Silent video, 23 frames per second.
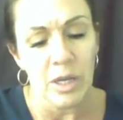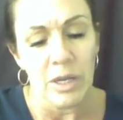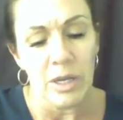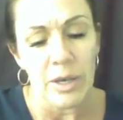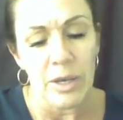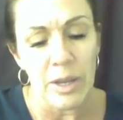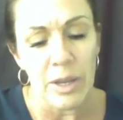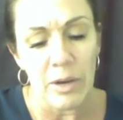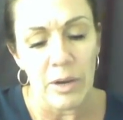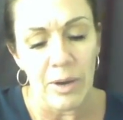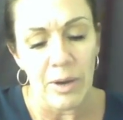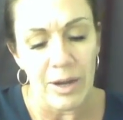
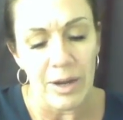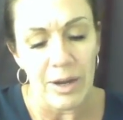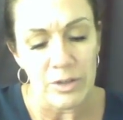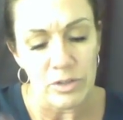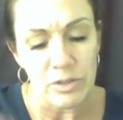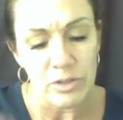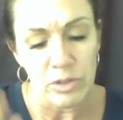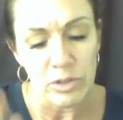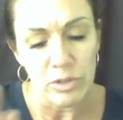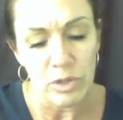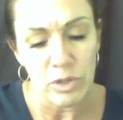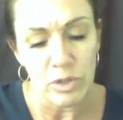Now, as
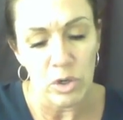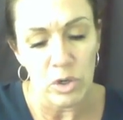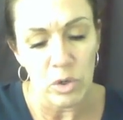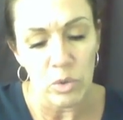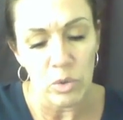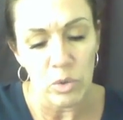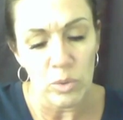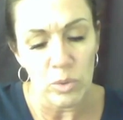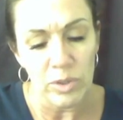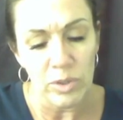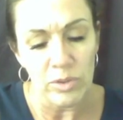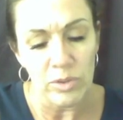you know,
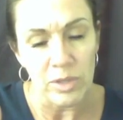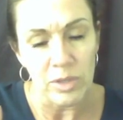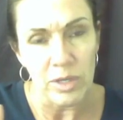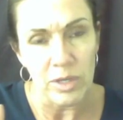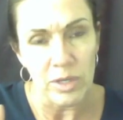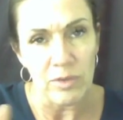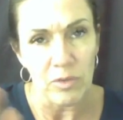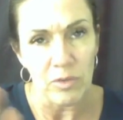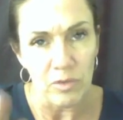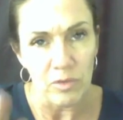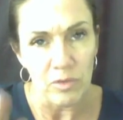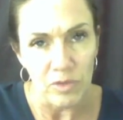with
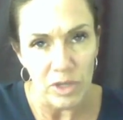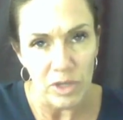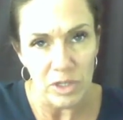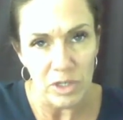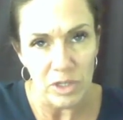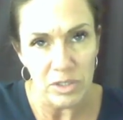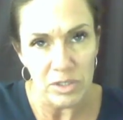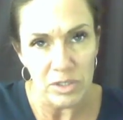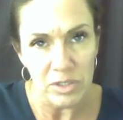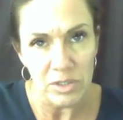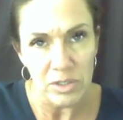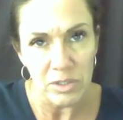the
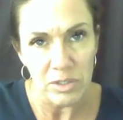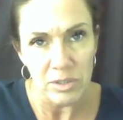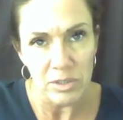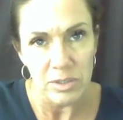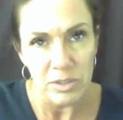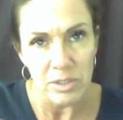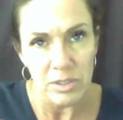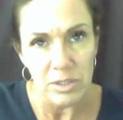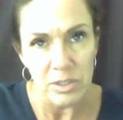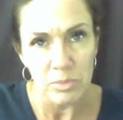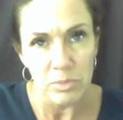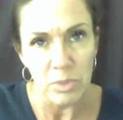Venus
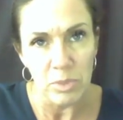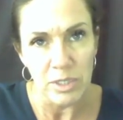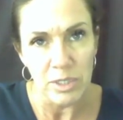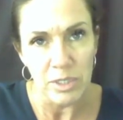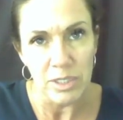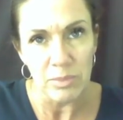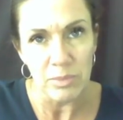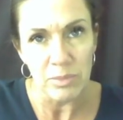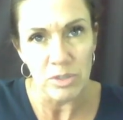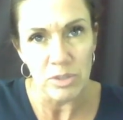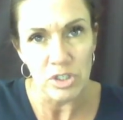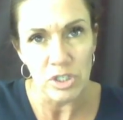spray
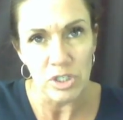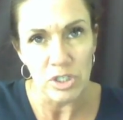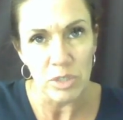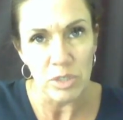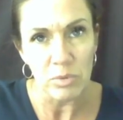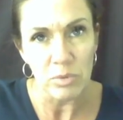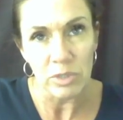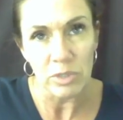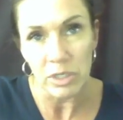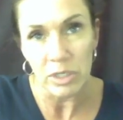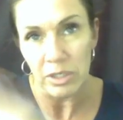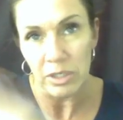tan machine
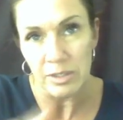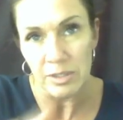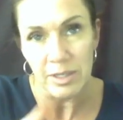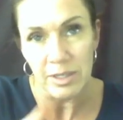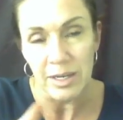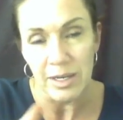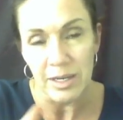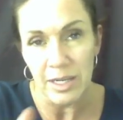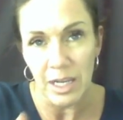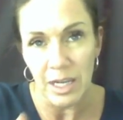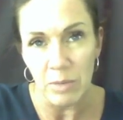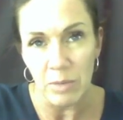with the guns
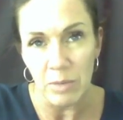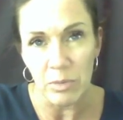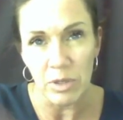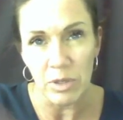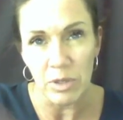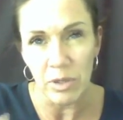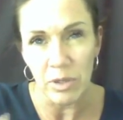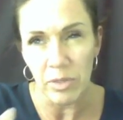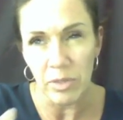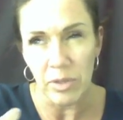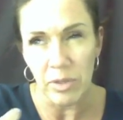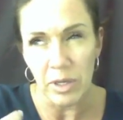that it came
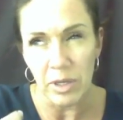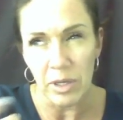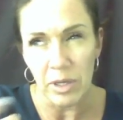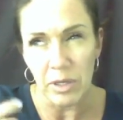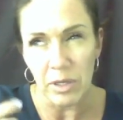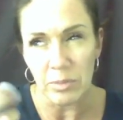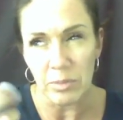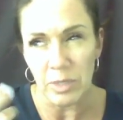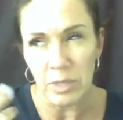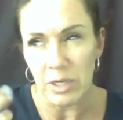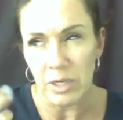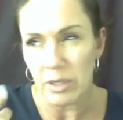with, the
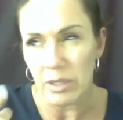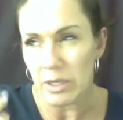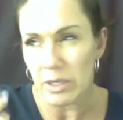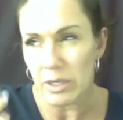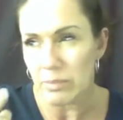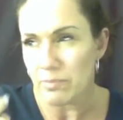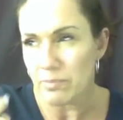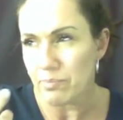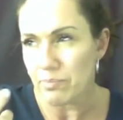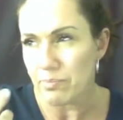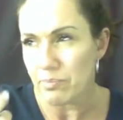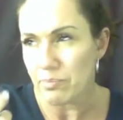kind of like
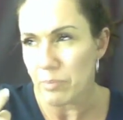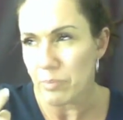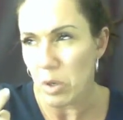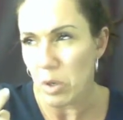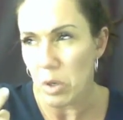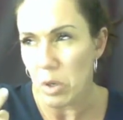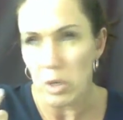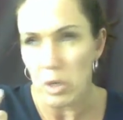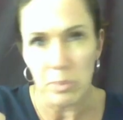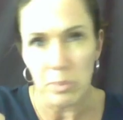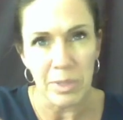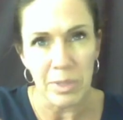
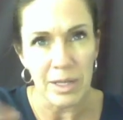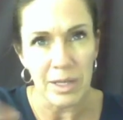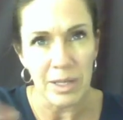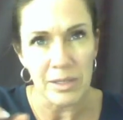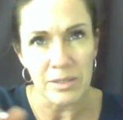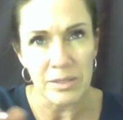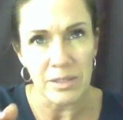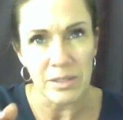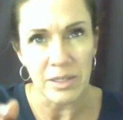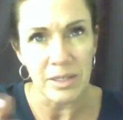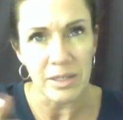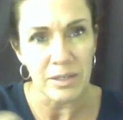hard
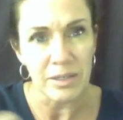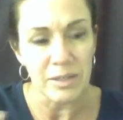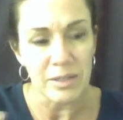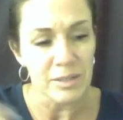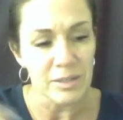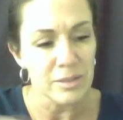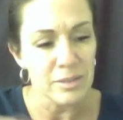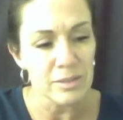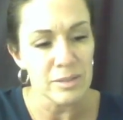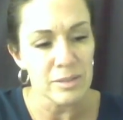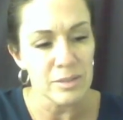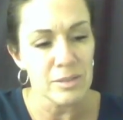plastic, I
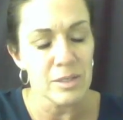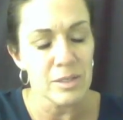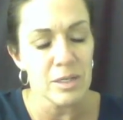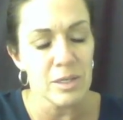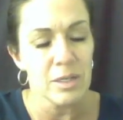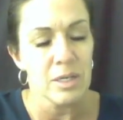guess.